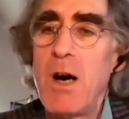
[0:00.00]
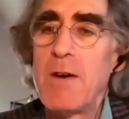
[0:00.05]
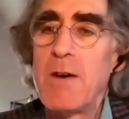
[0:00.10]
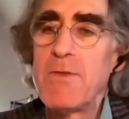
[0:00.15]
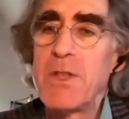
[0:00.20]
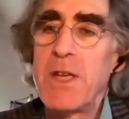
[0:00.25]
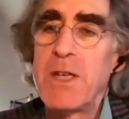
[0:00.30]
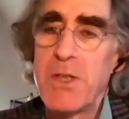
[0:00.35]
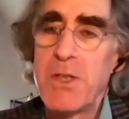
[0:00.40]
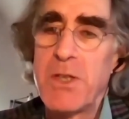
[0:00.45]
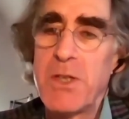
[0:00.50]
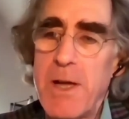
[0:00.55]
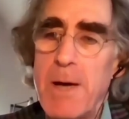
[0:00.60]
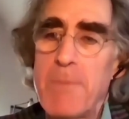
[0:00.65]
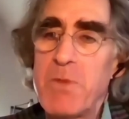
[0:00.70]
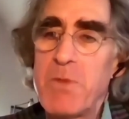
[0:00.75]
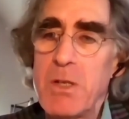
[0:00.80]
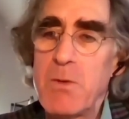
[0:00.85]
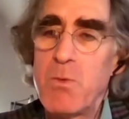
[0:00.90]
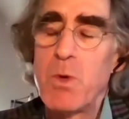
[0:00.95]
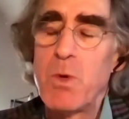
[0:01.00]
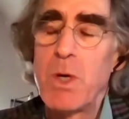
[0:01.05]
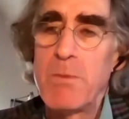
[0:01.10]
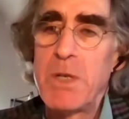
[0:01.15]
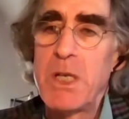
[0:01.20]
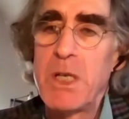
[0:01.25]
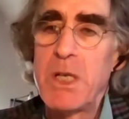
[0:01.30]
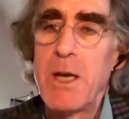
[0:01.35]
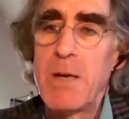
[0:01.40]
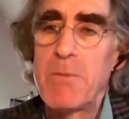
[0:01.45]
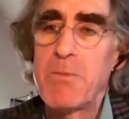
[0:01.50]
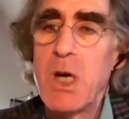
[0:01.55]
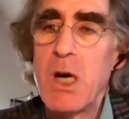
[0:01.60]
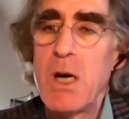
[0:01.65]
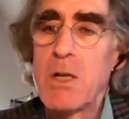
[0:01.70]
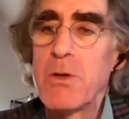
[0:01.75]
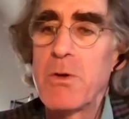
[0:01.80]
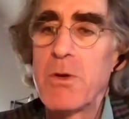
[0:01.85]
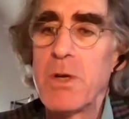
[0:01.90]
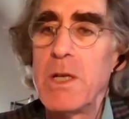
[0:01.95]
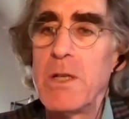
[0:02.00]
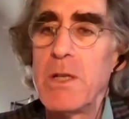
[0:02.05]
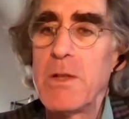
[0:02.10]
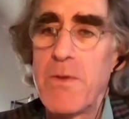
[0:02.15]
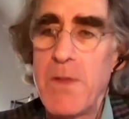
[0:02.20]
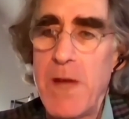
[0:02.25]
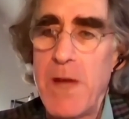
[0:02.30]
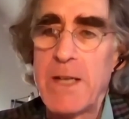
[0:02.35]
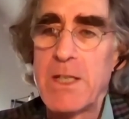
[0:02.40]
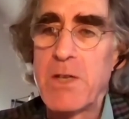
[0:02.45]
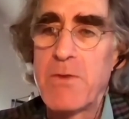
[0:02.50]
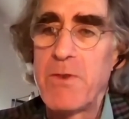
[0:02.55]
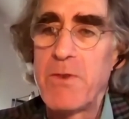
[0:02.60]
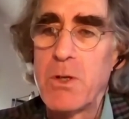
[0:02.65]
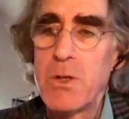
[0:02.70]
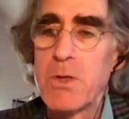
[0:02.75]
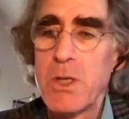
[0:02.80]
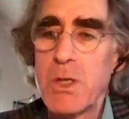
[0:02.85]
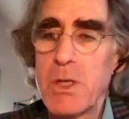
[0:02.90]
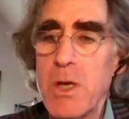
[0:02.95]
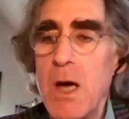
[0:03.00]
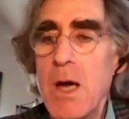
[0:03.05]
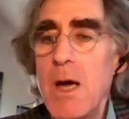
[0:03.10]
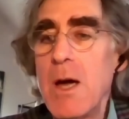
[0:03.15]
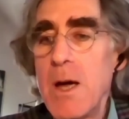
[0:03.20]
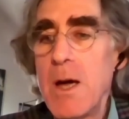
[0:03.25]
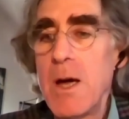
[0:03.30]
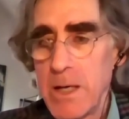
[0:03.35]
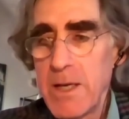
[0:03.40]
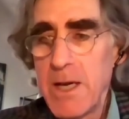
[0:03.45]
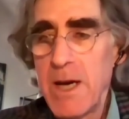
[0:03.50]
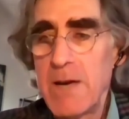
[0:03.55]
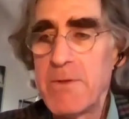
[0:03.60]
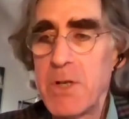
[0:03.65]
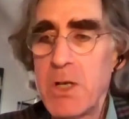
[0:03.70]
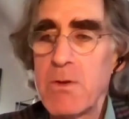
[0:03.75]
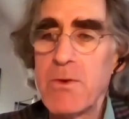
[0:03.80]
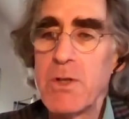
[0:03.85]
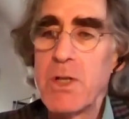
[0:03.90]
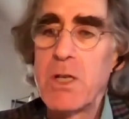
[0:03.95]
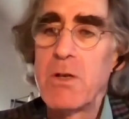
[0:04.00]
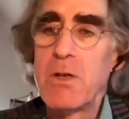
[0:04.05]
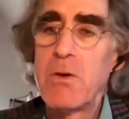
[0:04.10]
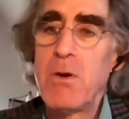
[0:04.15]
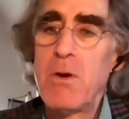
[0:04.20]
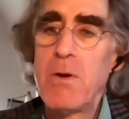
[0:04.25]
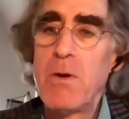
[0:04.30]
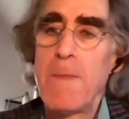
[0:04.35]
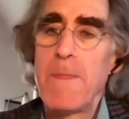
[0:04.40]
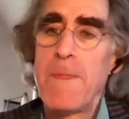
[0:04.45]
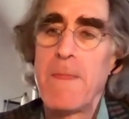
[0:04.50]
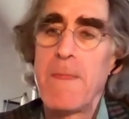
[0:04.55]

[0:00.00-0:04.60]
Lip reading: of love, and they stepped in when it became concrete. Thanks, folks. Kevin, over to you.